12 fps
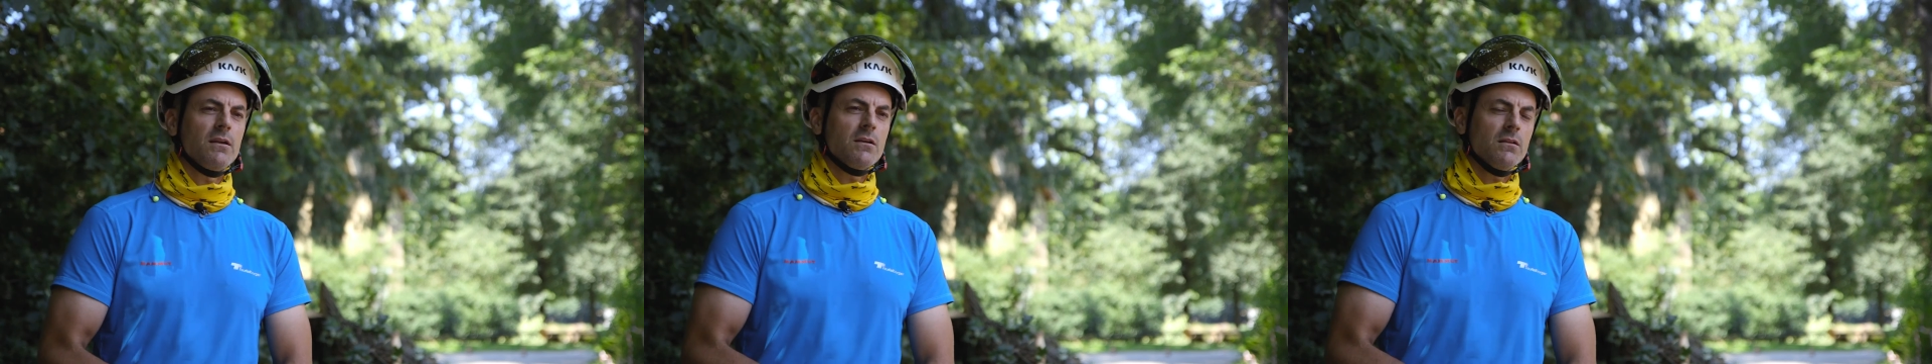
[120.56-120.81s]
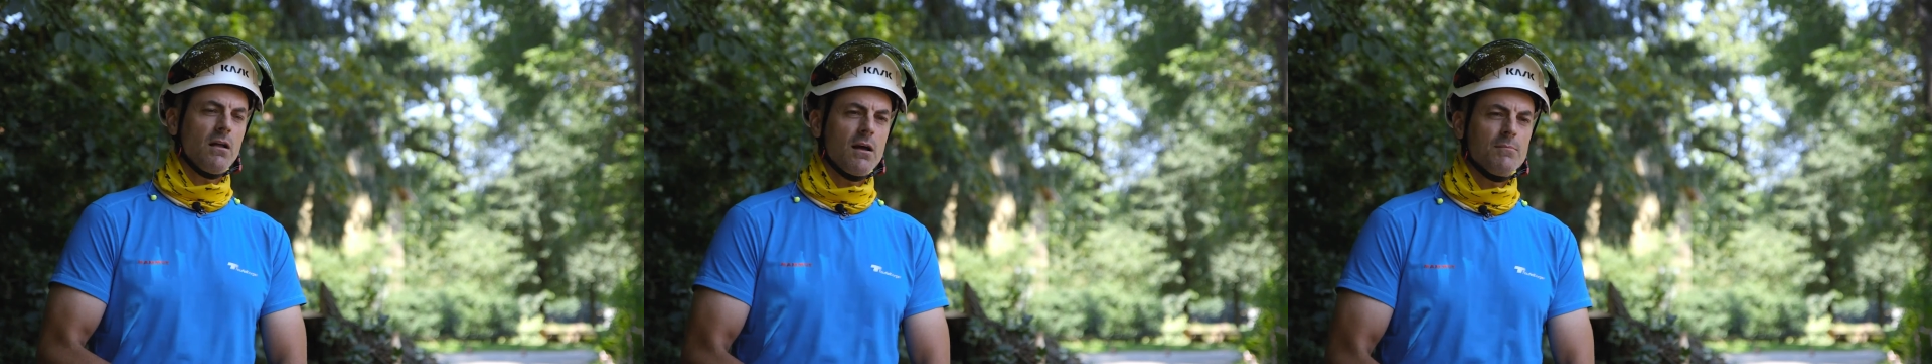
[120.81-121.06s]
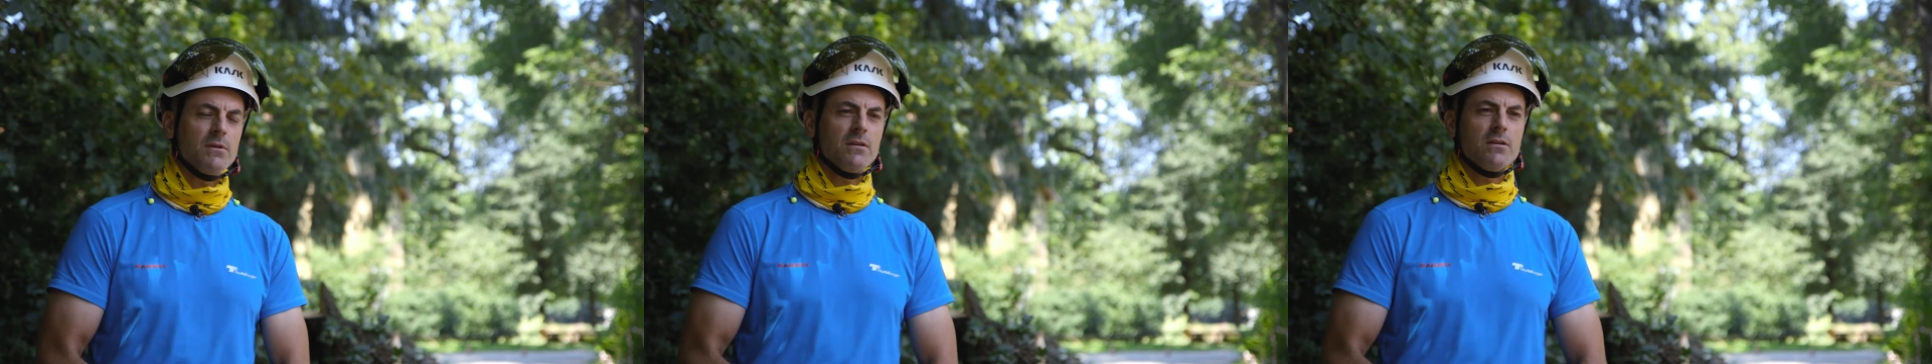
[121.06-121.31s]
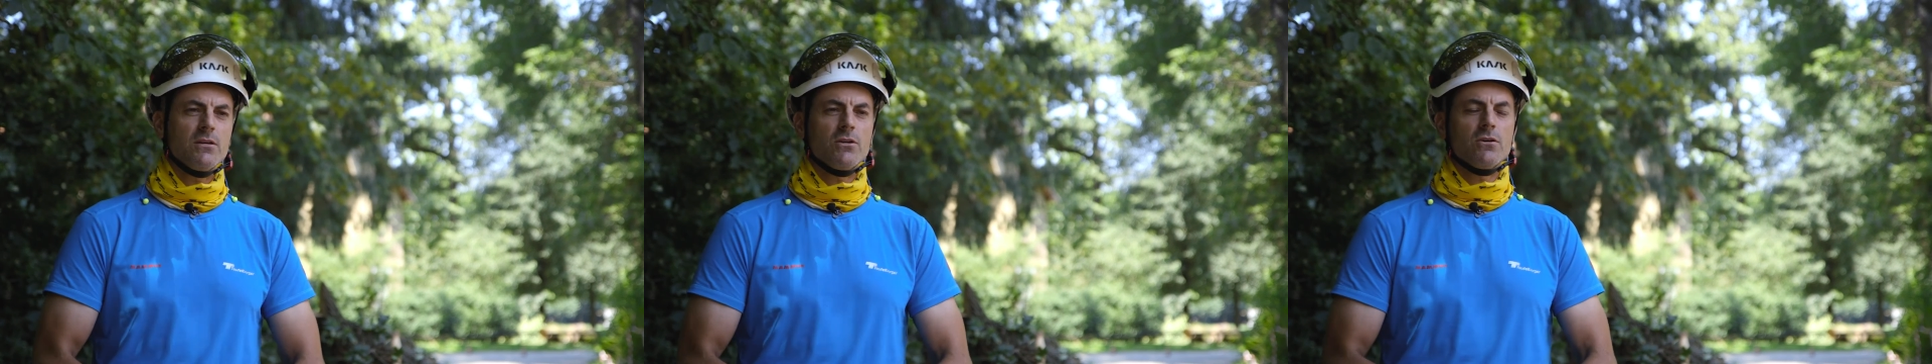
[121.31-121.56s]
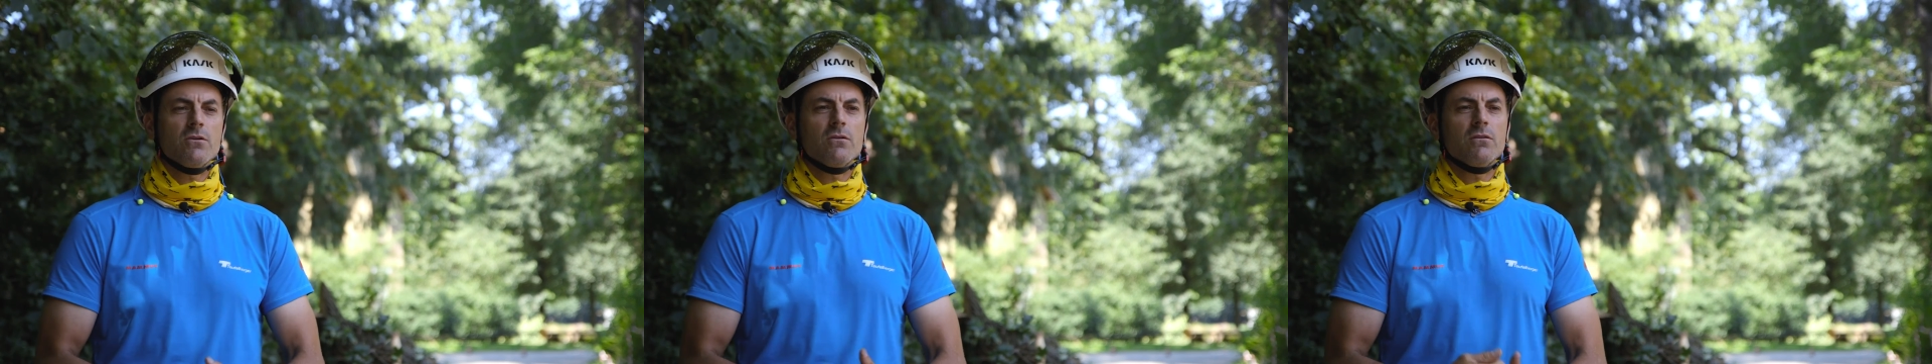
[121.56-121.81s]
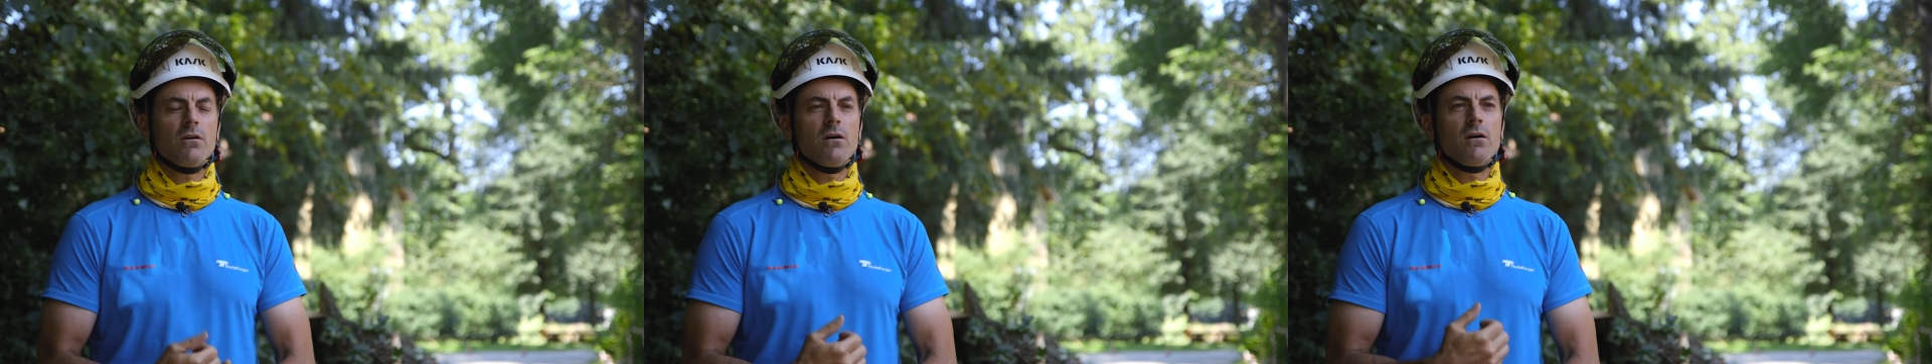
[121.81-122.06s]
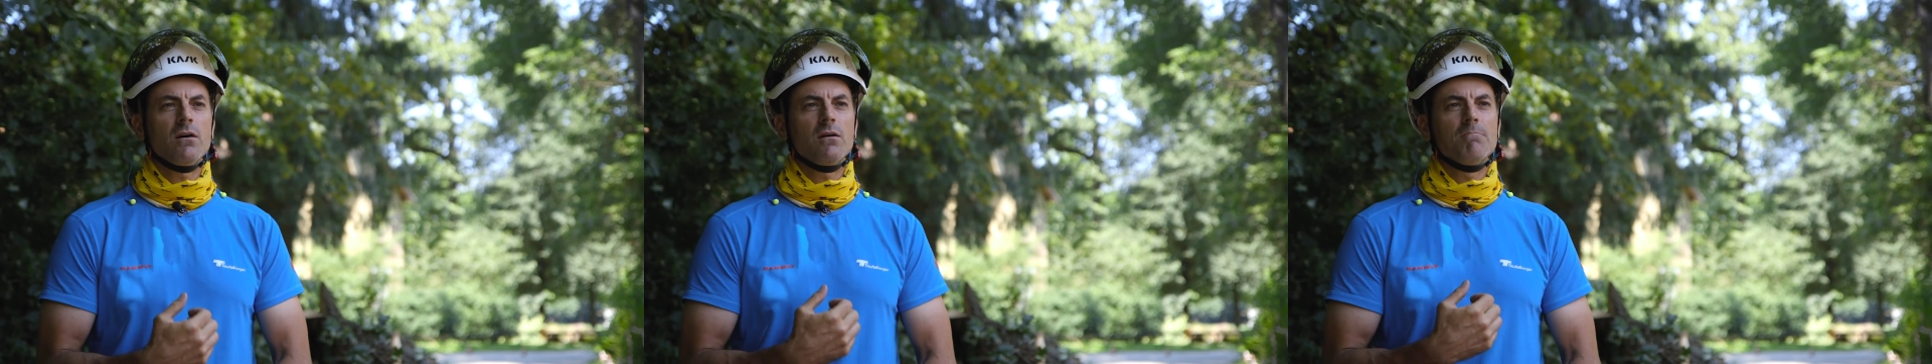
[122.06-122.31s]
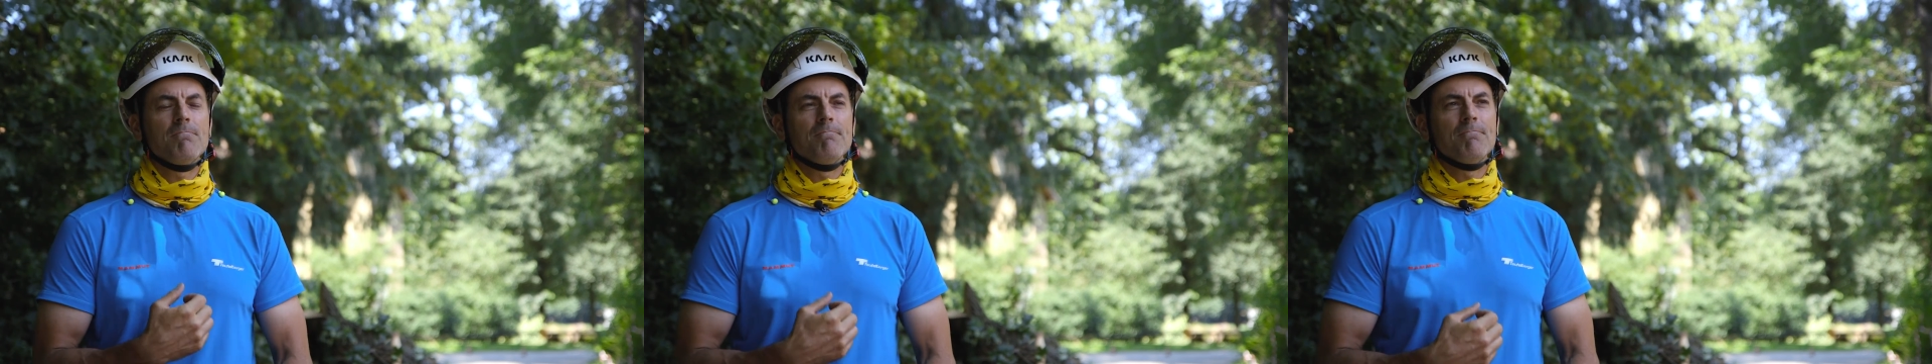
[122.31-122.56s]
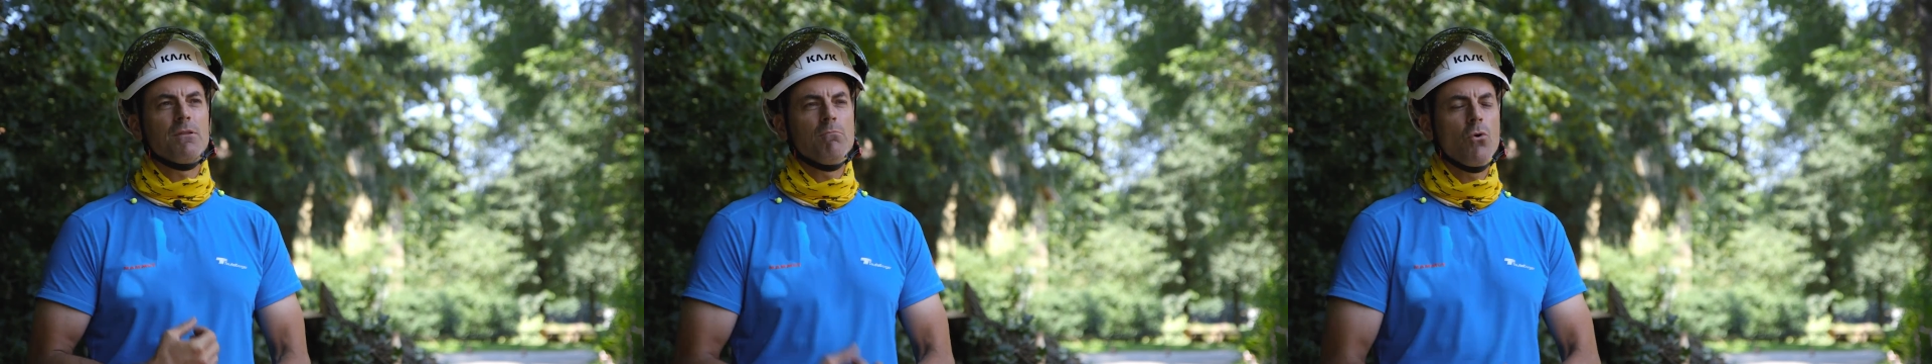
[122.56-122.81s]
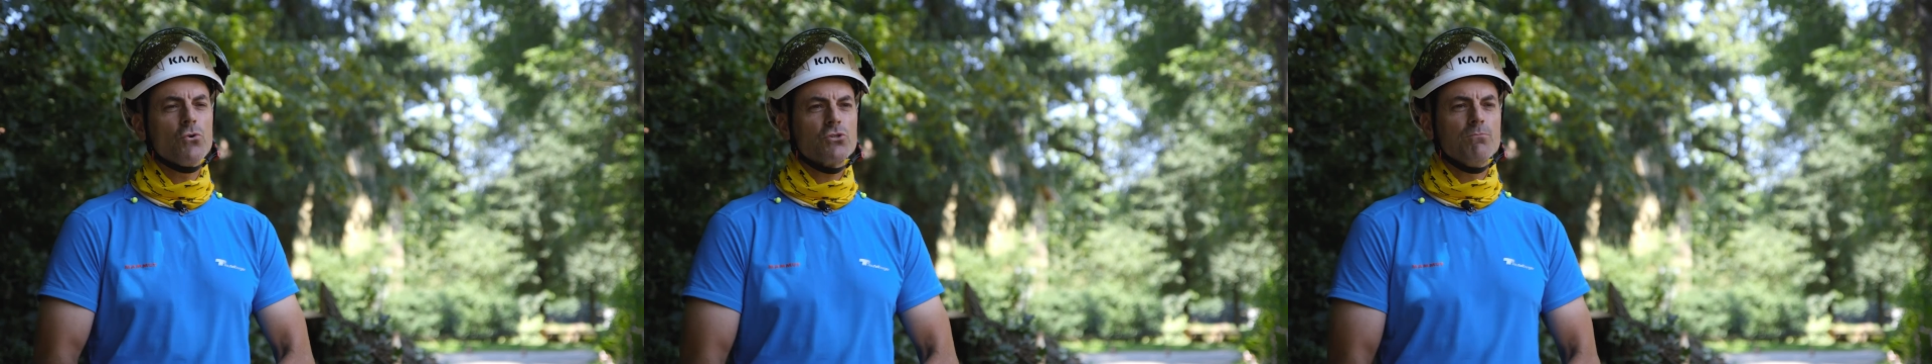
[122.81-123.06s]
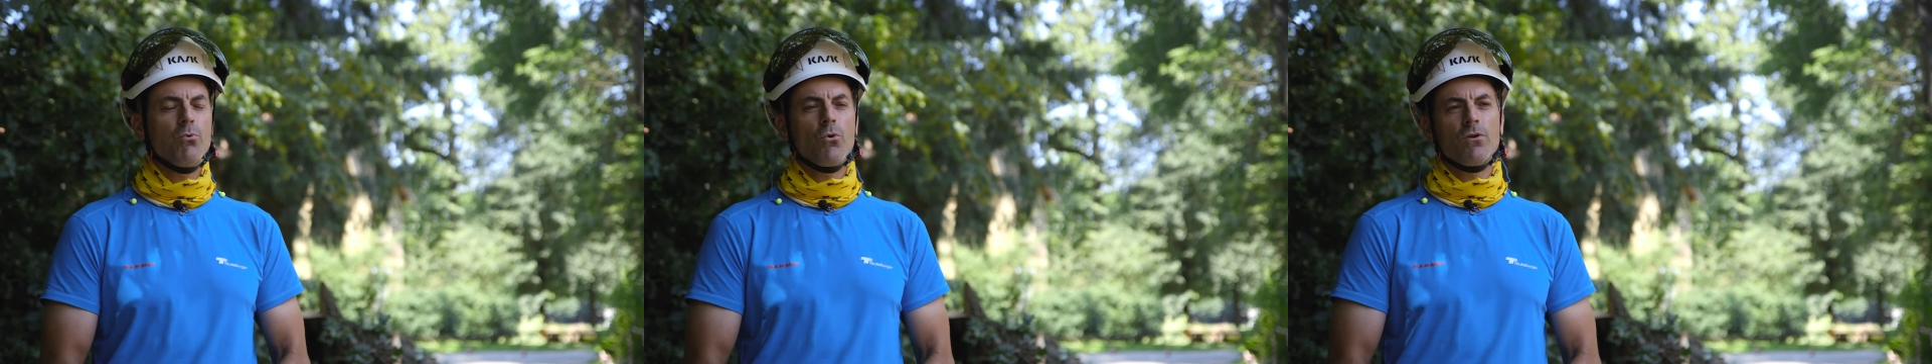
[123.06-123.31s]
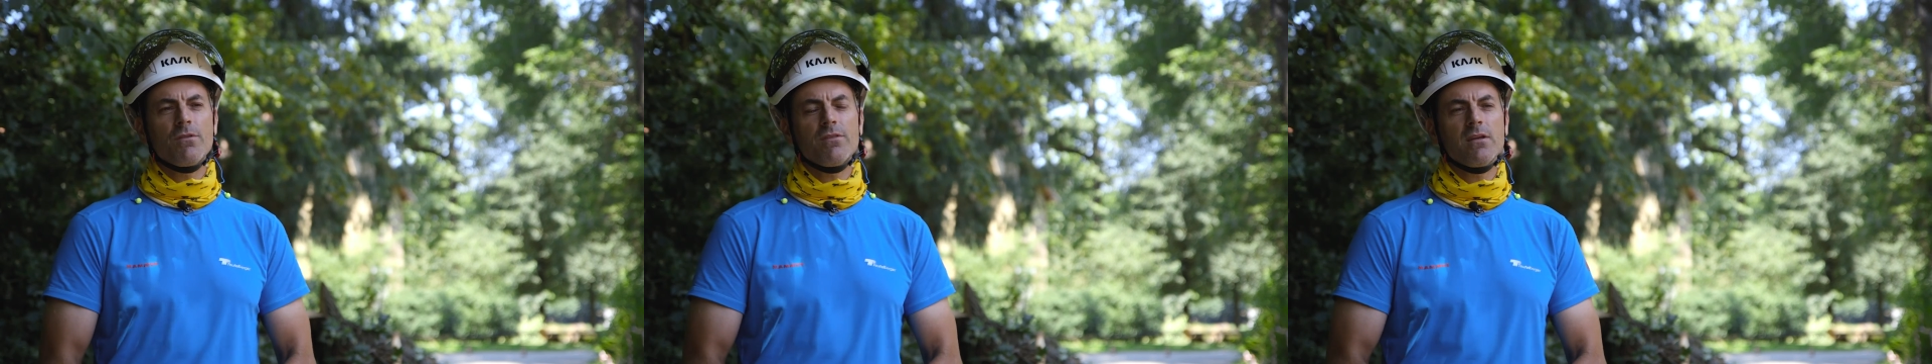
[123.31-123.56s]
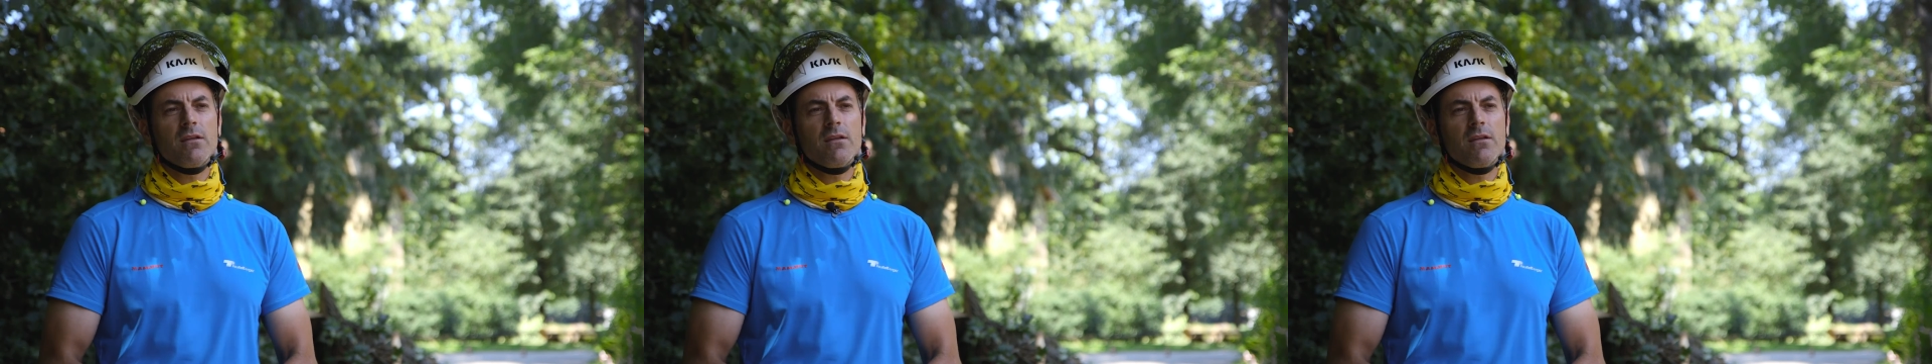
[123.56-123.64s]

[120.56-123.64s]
and climbing gear, the most important thing